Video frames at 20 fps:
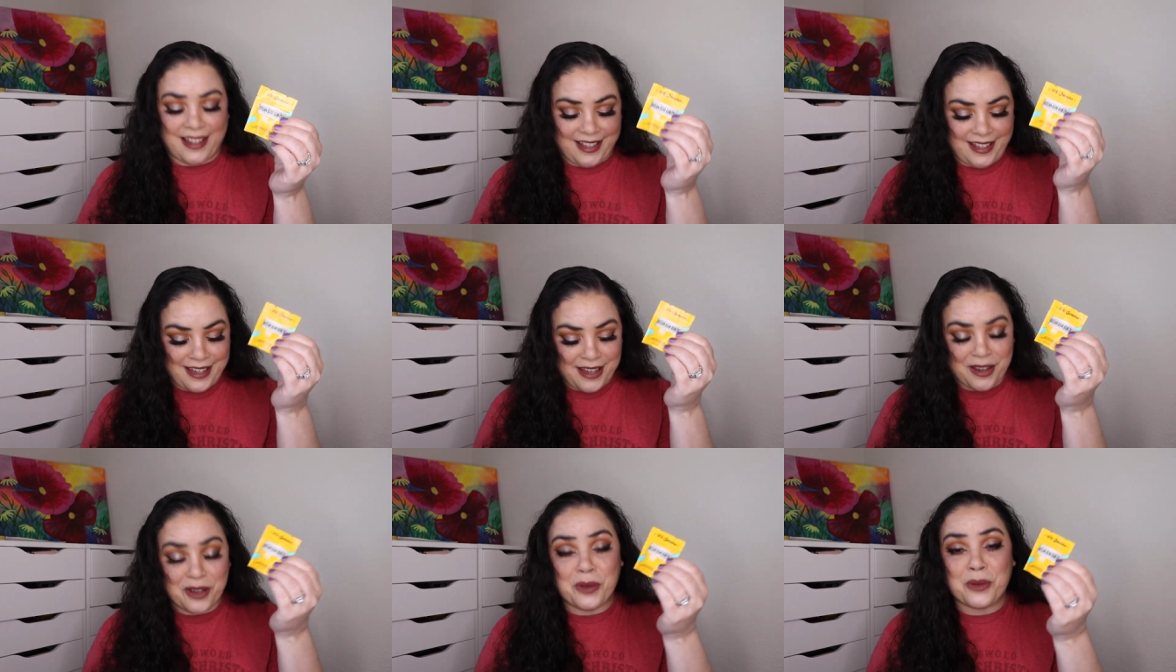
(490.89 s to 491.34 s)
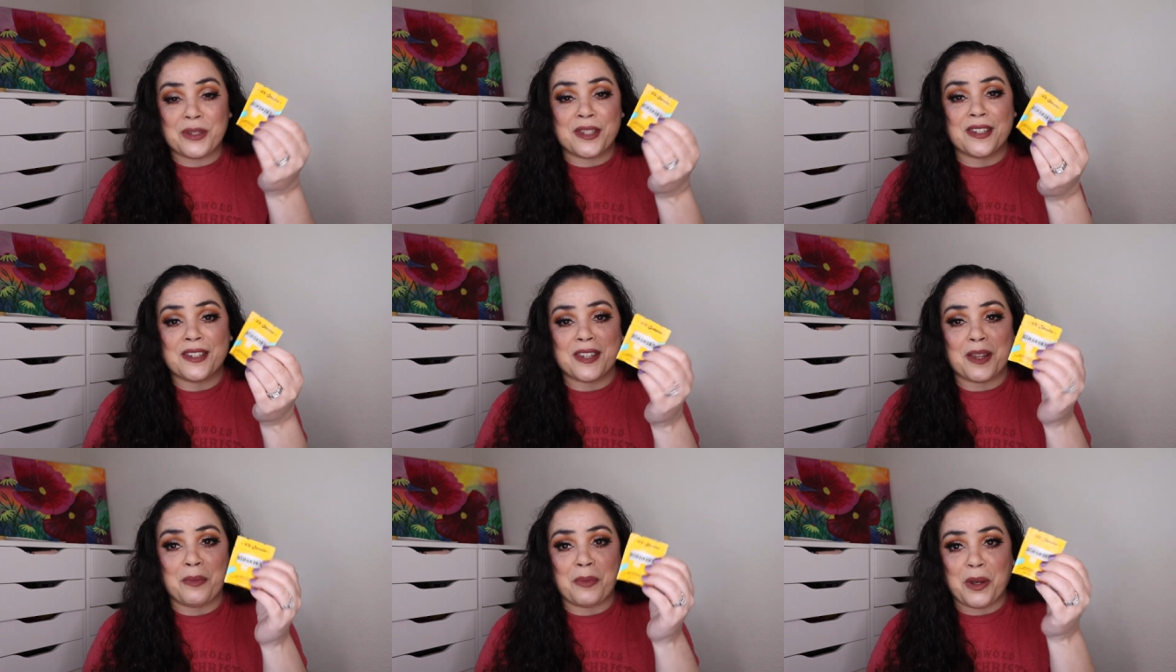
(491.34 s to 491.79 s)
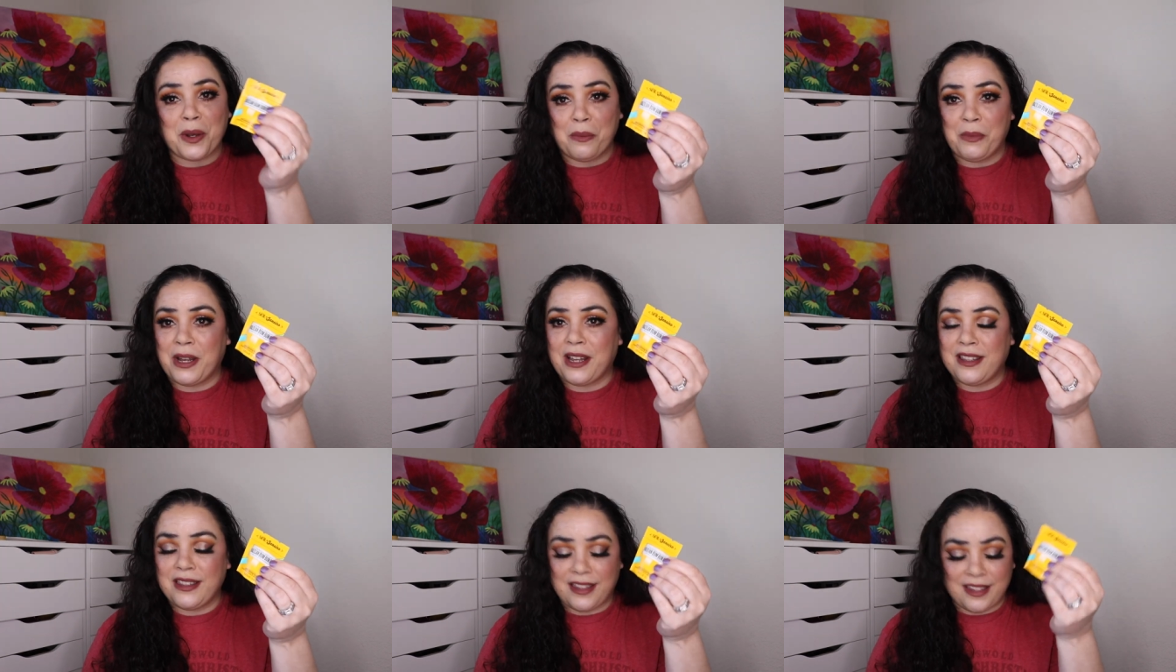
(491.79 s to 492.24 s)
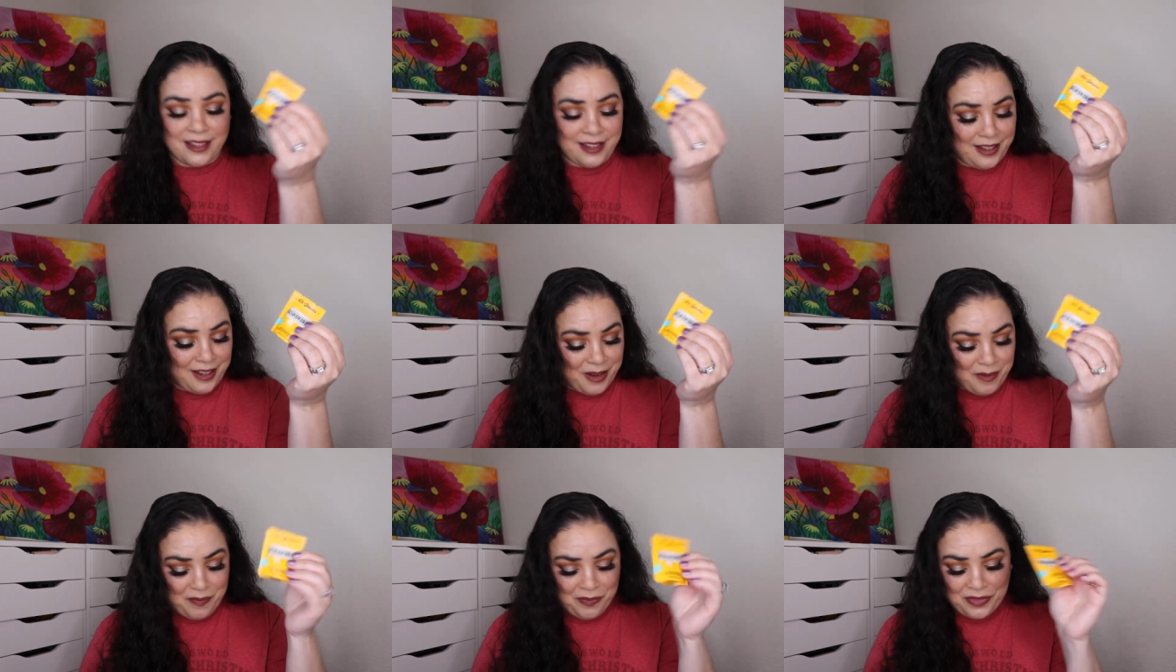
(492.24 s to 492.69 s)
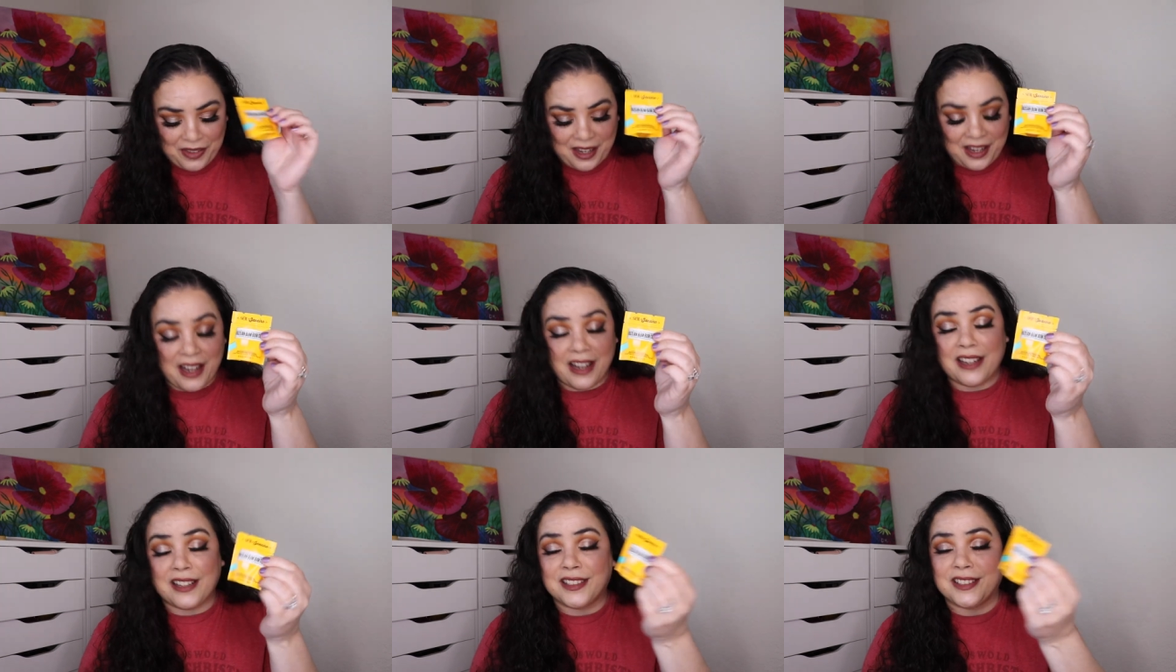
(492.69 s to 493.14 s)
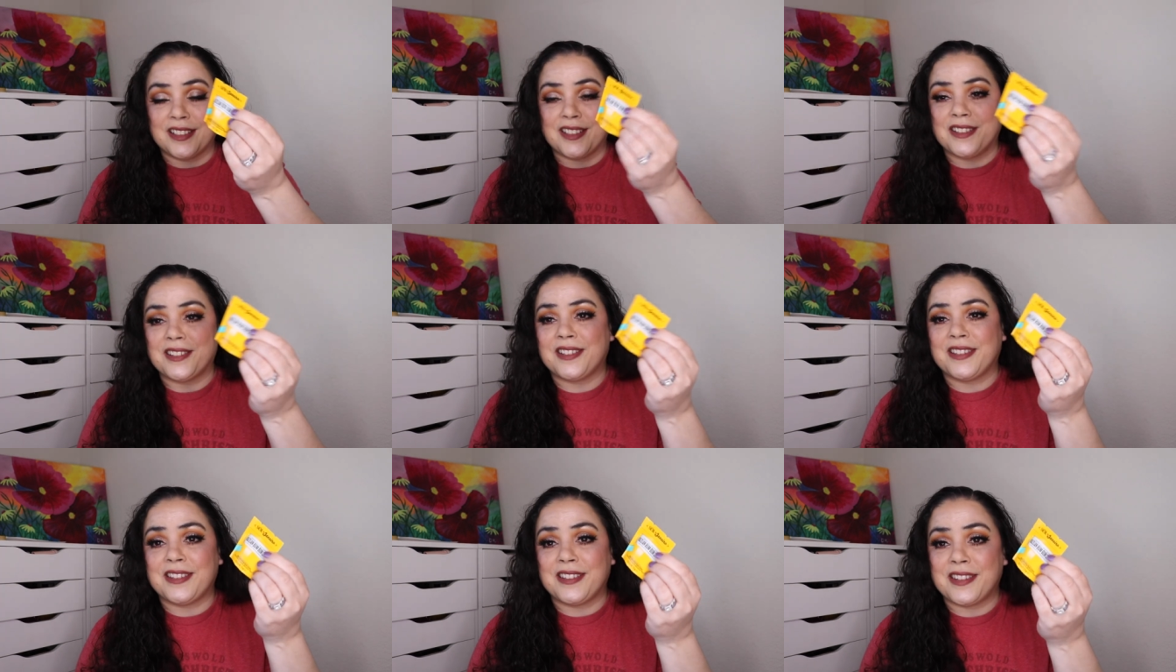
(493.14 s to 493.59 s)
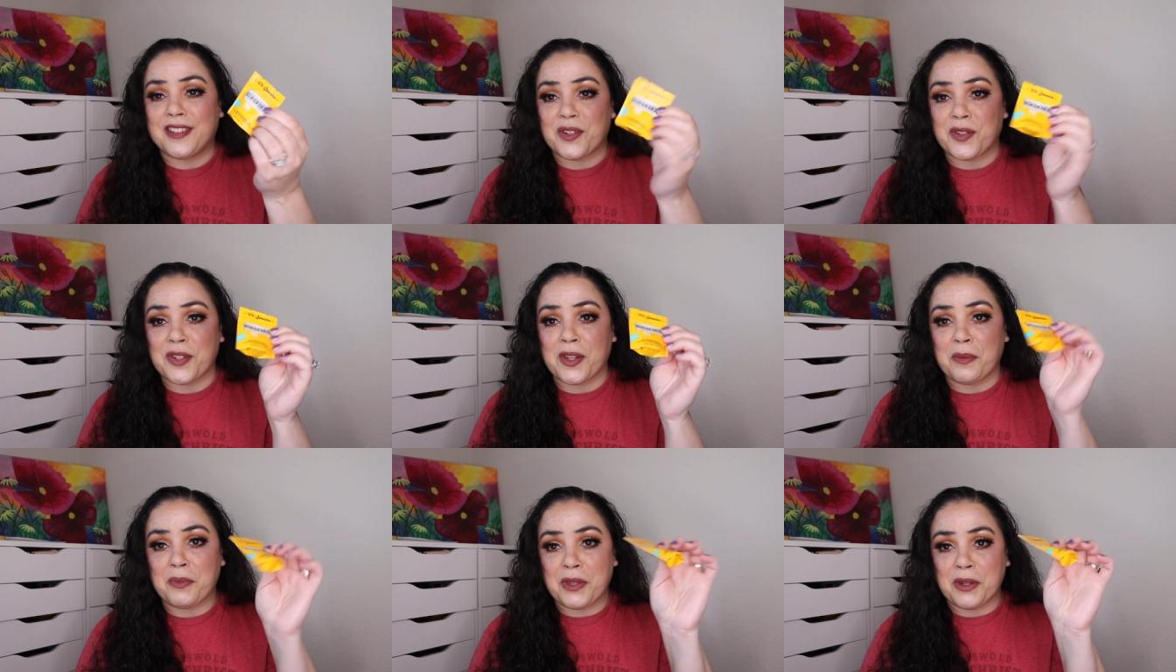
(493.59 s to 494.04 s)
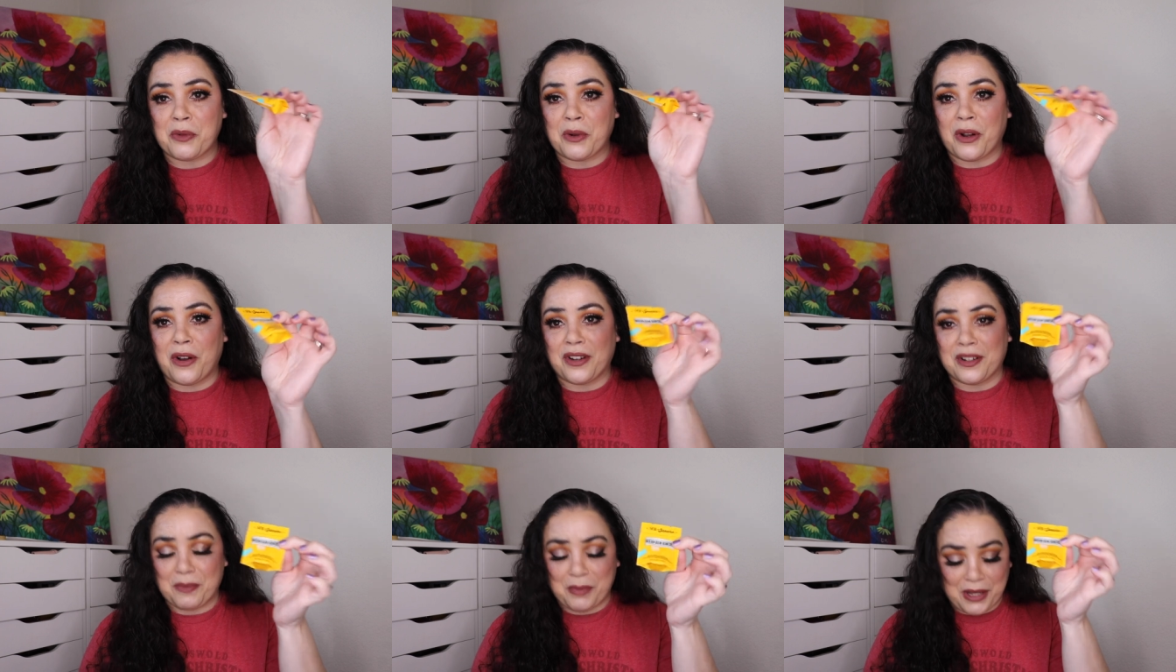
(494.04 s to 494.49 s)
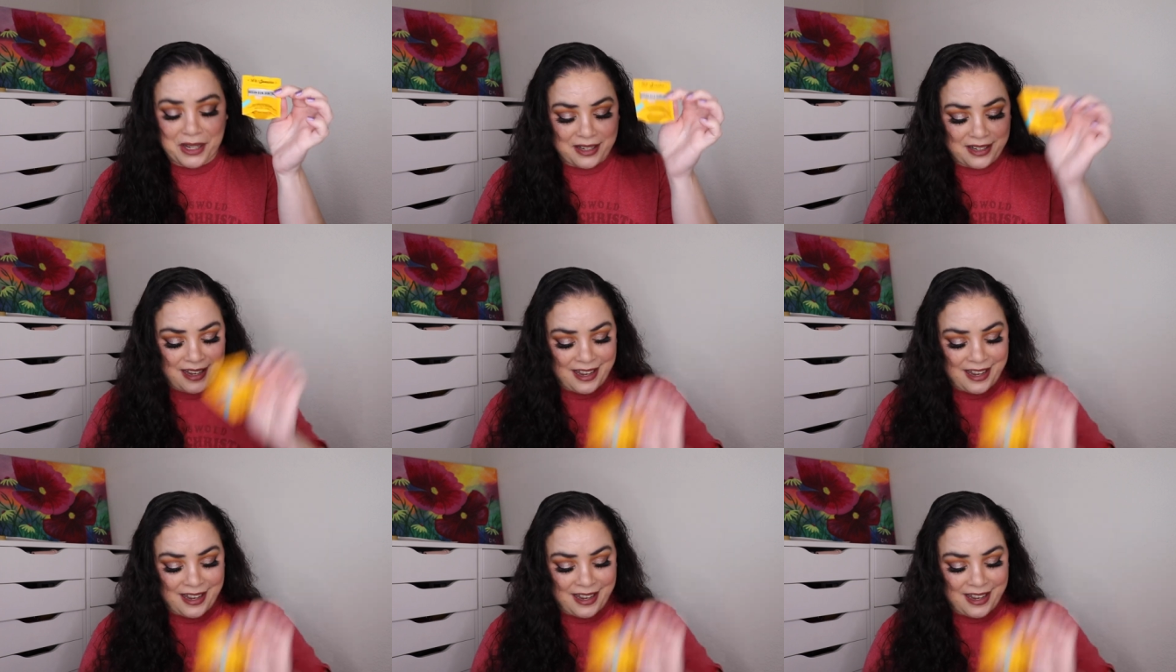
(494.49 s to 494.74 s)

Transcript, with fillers: I can't use this up in a month, uh, there's something wrong, but